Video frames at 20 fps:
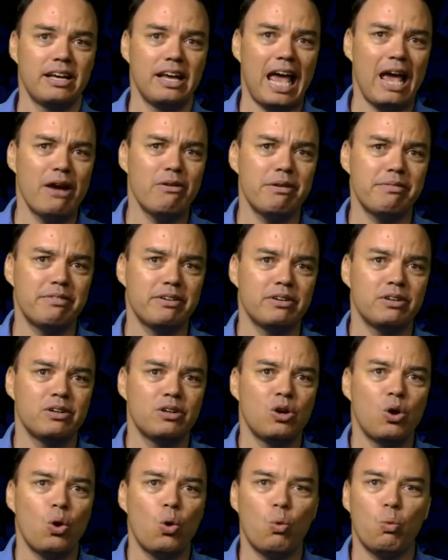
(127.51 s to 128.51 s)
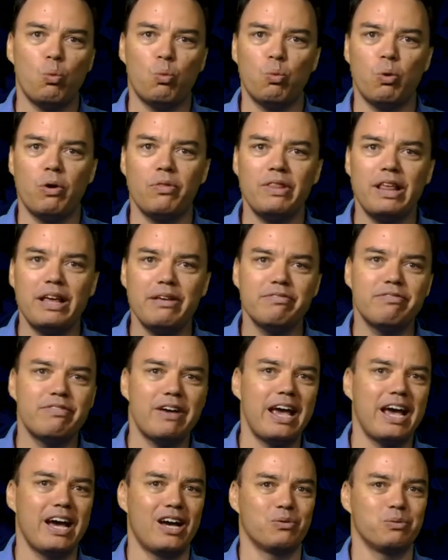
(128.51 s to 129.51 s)
However, what they
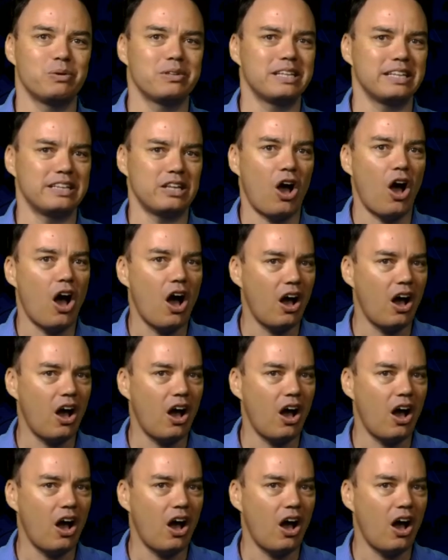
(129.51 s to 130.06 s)
found was that the